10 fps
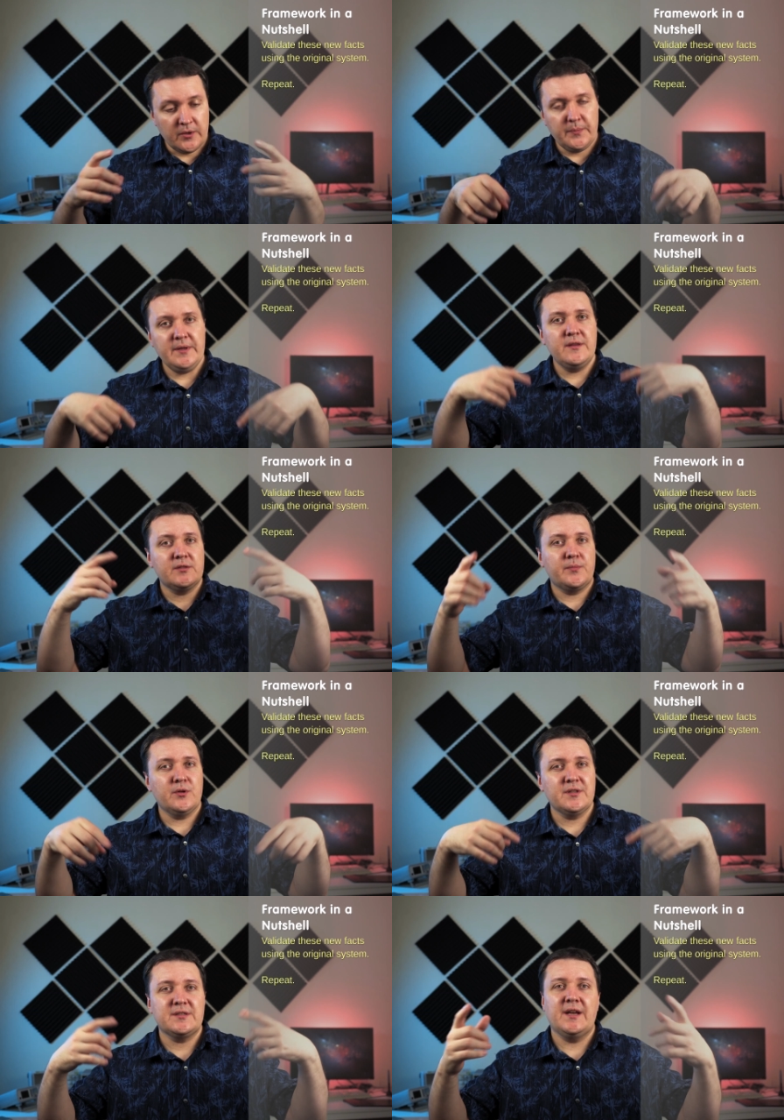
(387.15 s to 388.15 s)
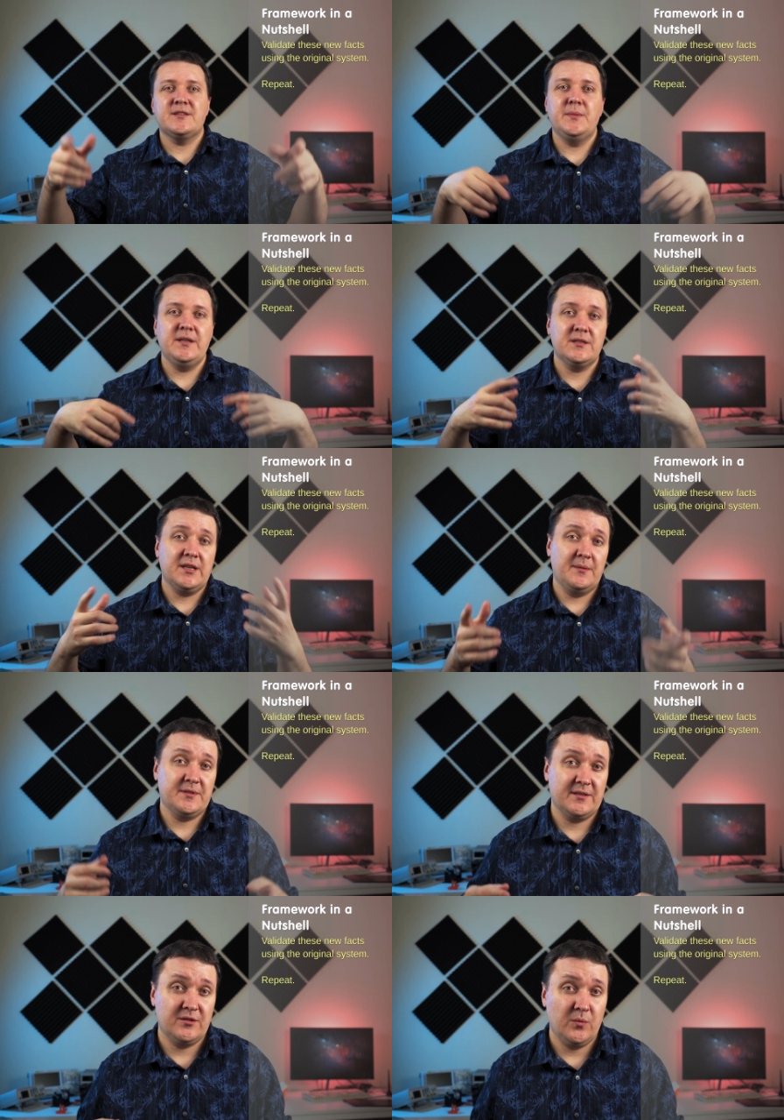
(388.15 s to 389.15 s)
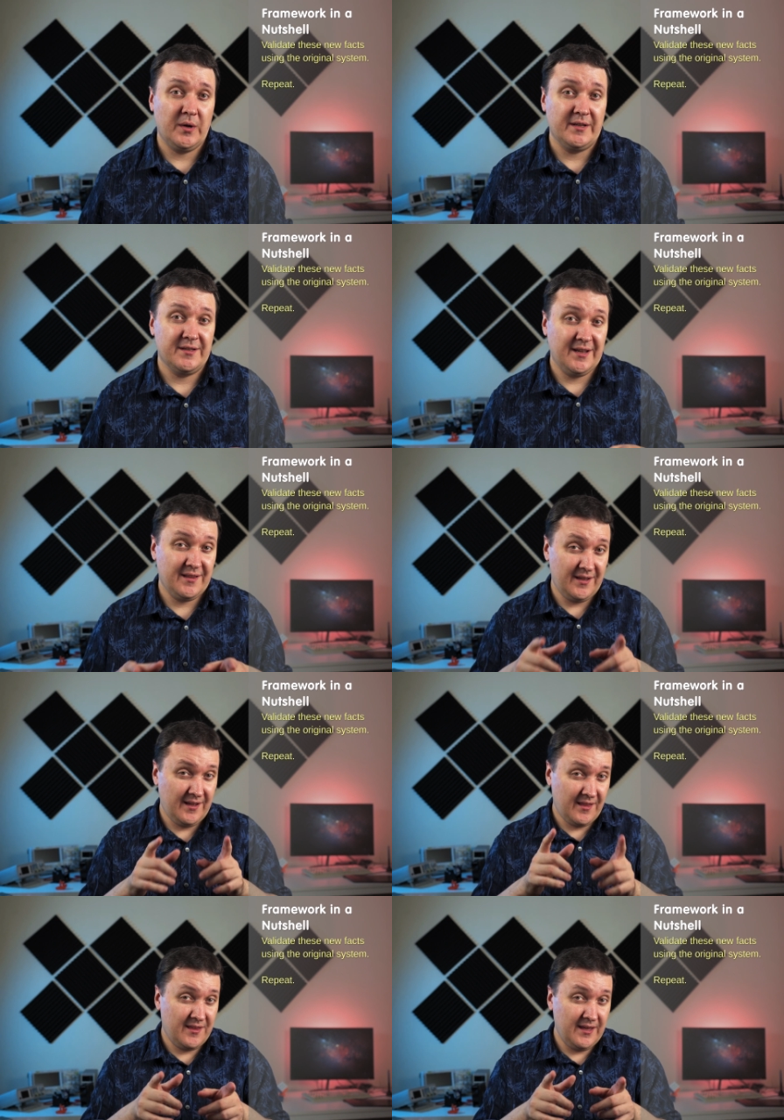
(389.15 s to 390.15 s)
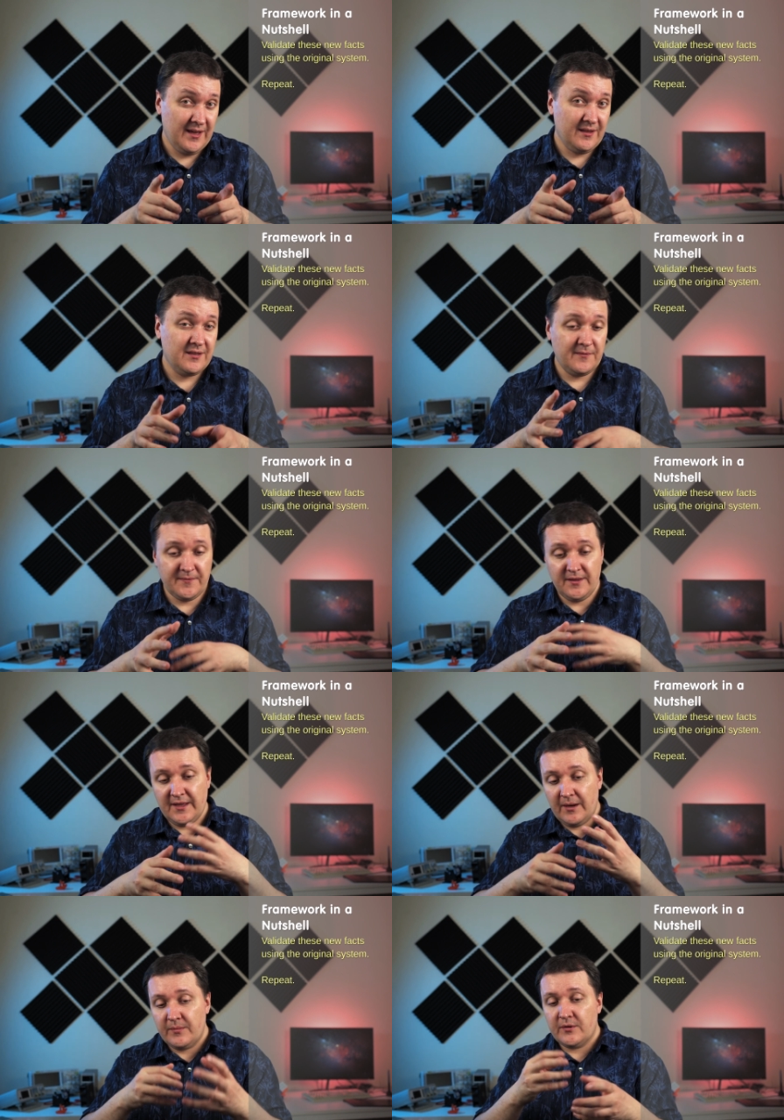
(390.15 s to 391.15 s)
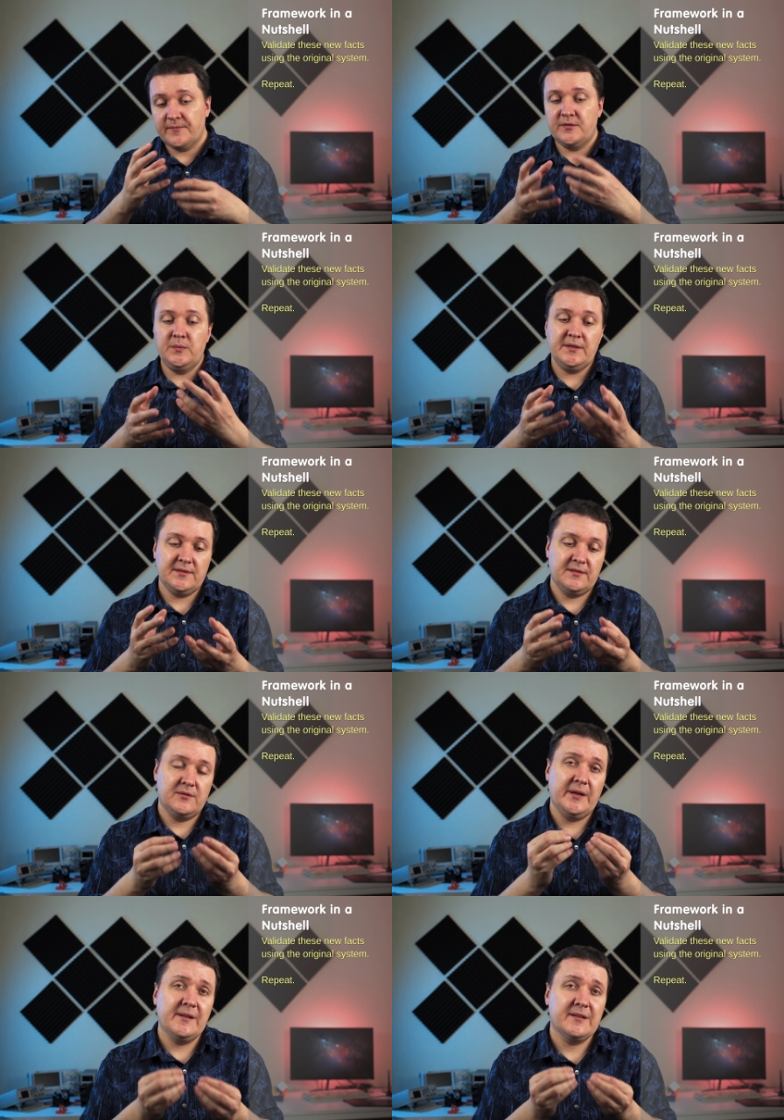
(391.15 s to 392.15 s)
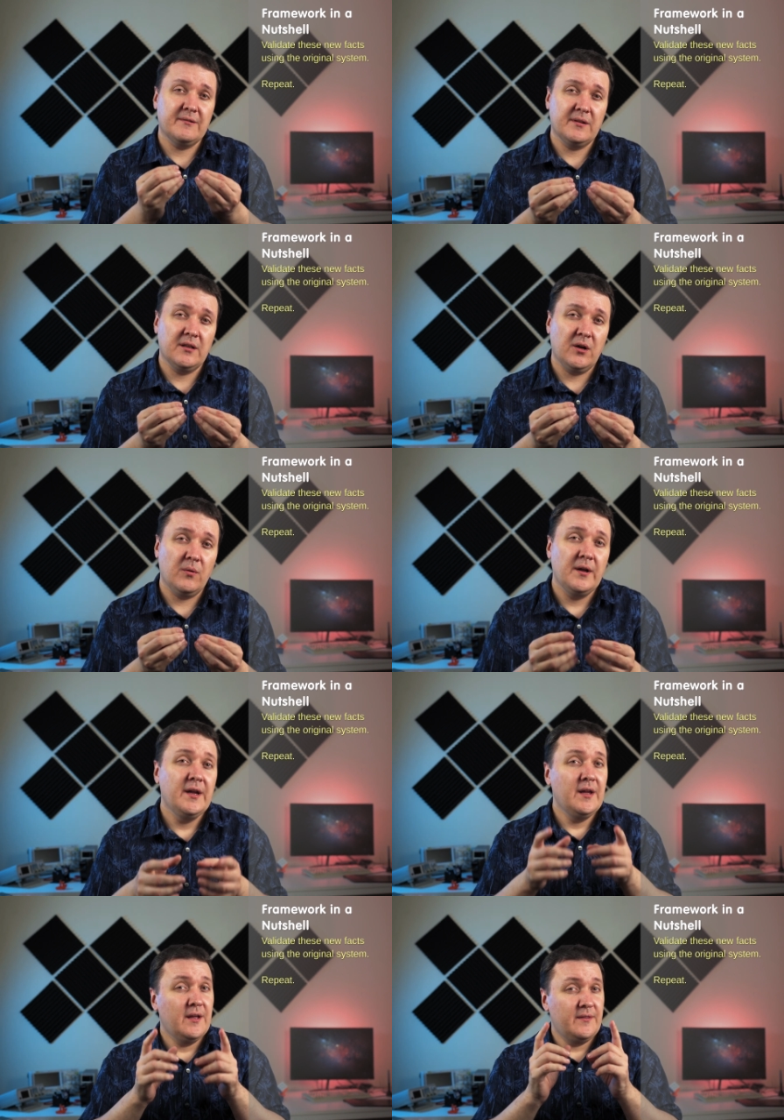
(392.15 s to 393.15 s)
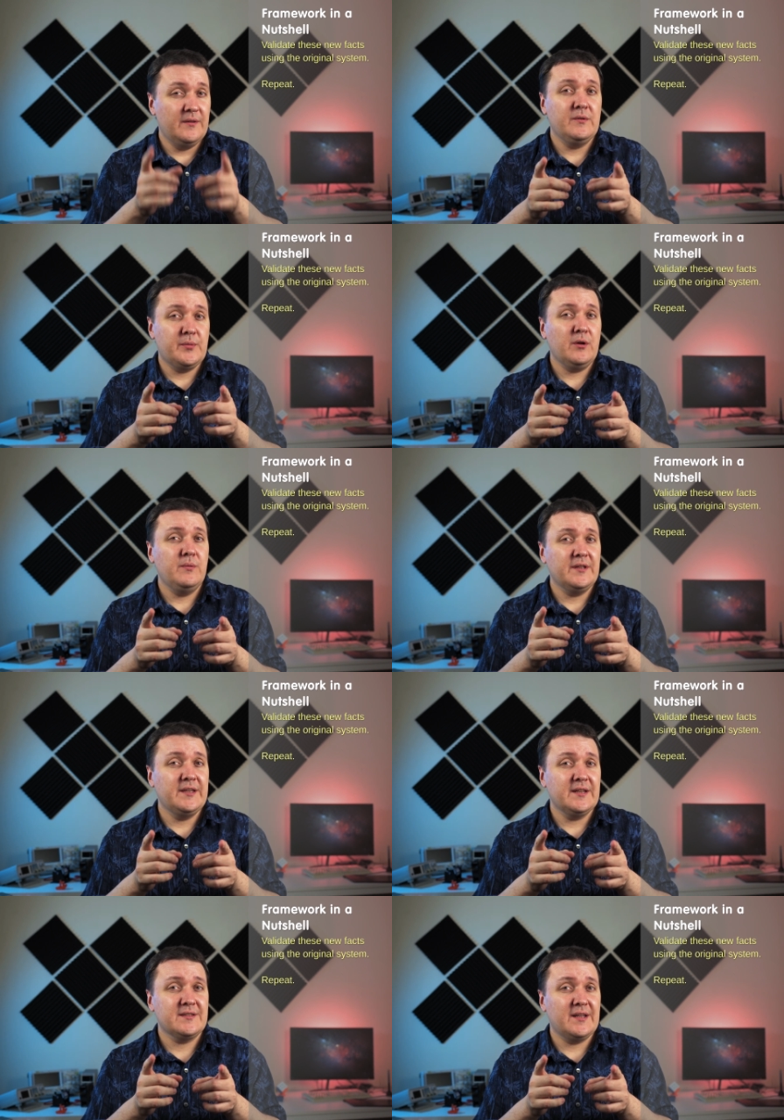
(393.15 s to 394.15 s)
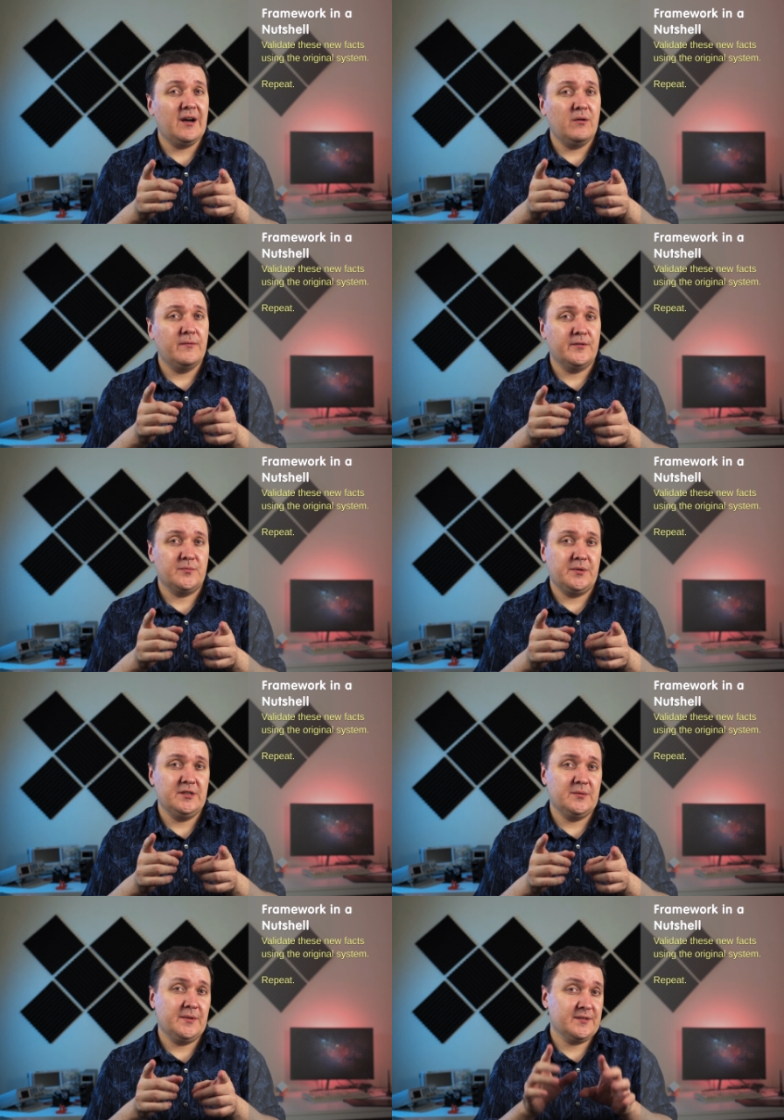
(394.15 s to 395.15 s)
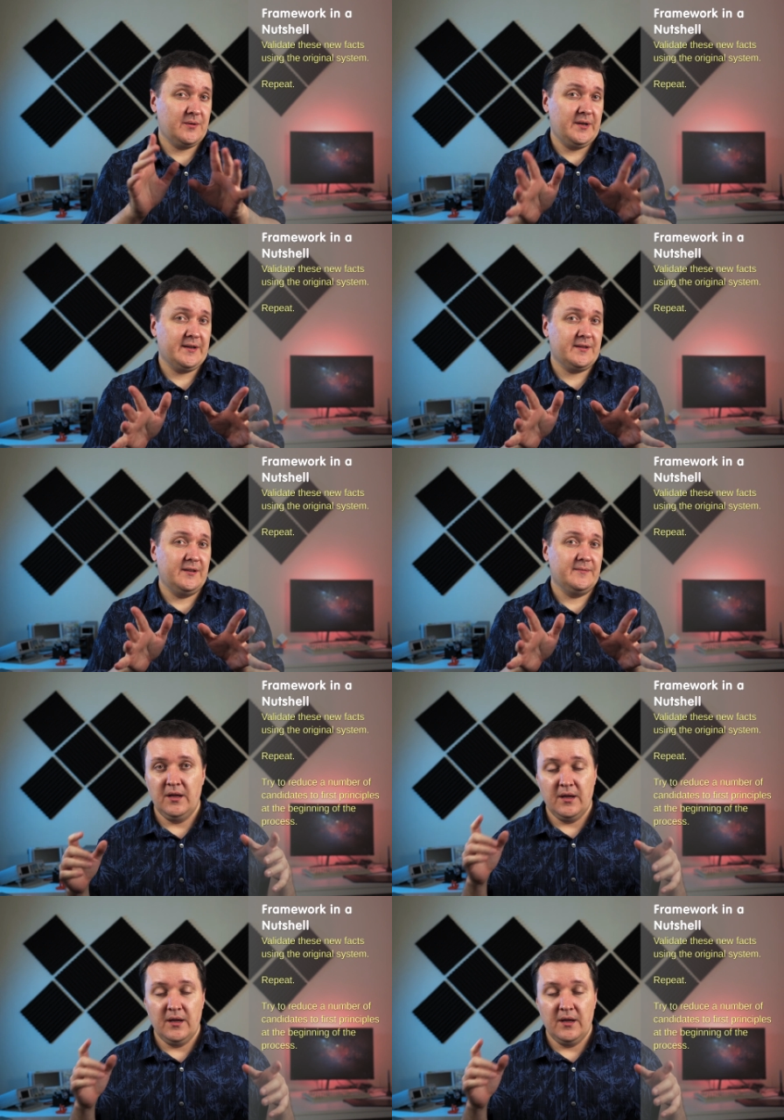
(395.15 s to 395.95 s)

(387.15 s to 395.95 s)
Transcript: Repeat this process as many times as you want, and at the end, if the number of tweaks is relatively low, then we probably guessed our first principles correctly.